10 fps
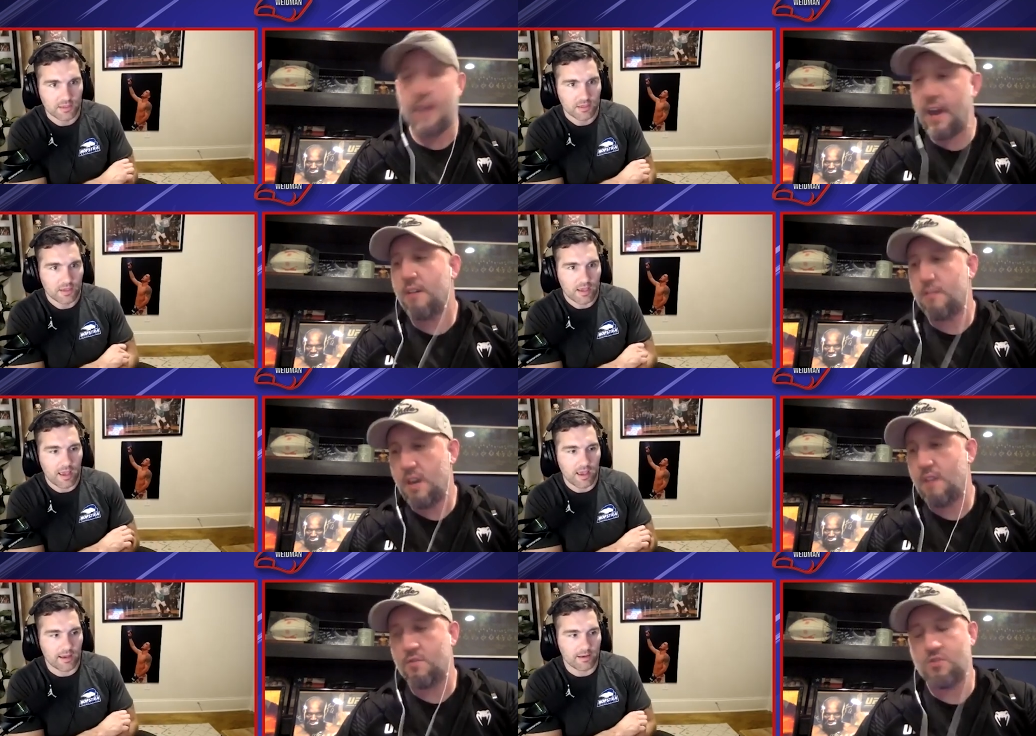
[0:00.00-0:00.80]
Speaker 1: Yeah.
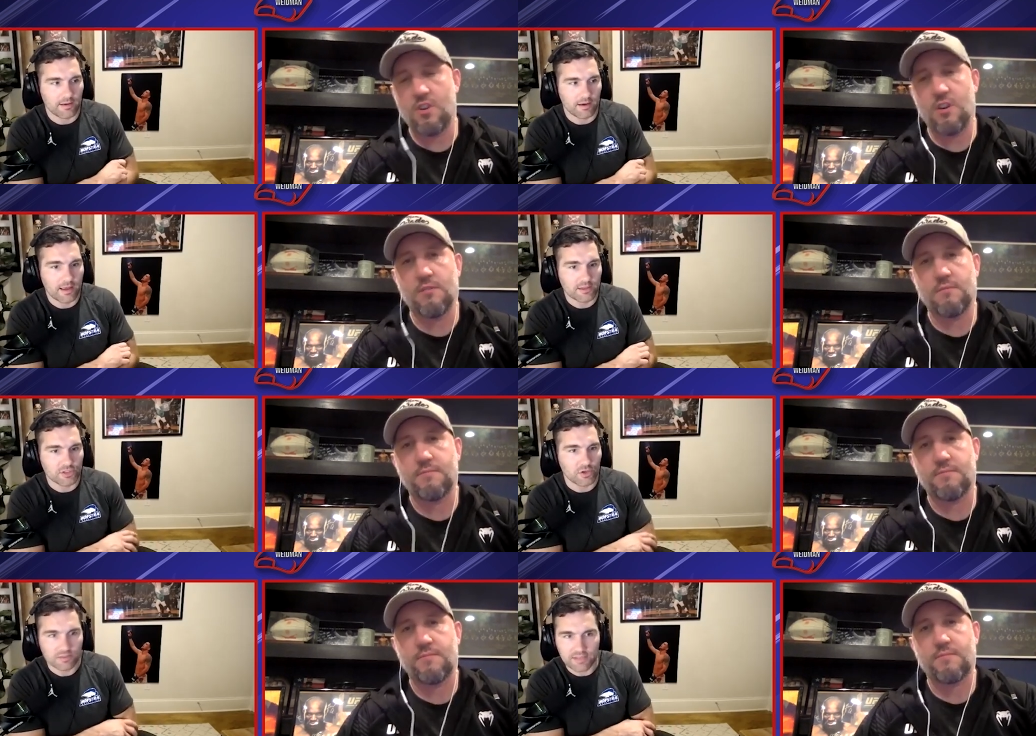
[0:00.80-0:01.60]
Yeah. And, uh, sure. uh, and
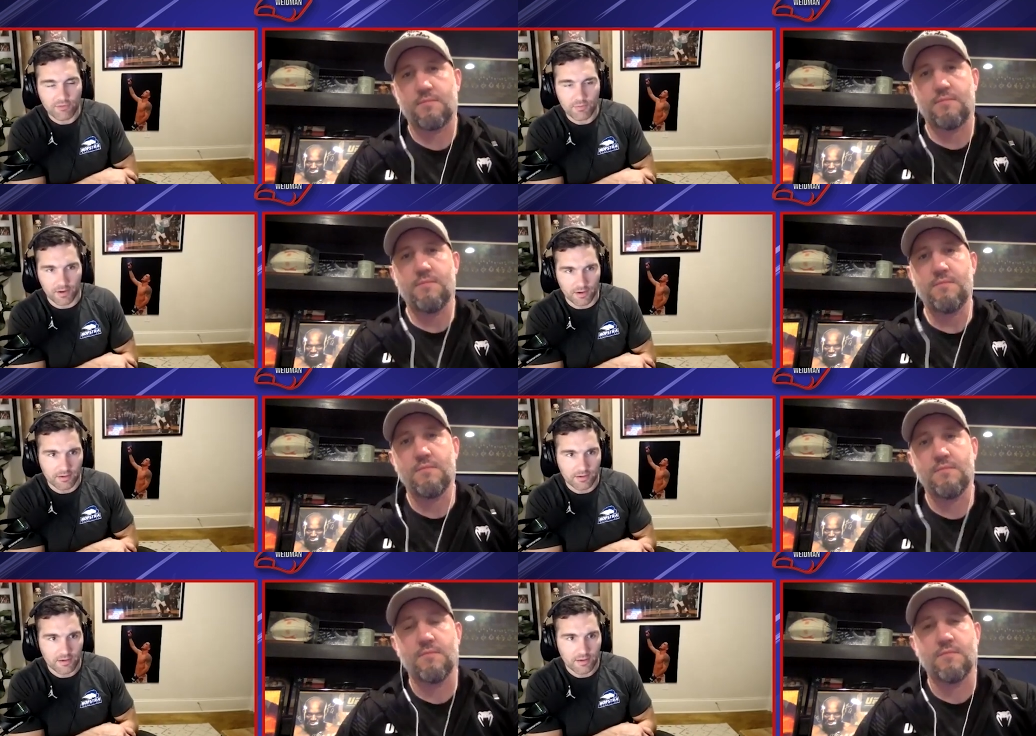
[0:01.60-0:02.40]
so does
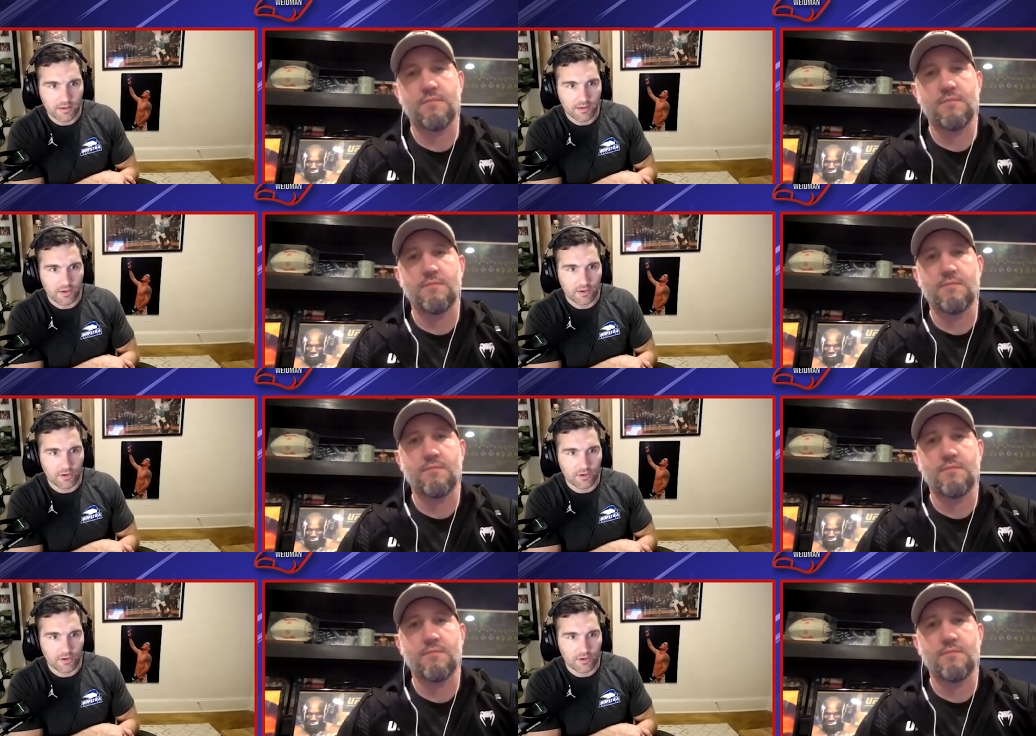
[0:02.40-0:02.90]
everybody, you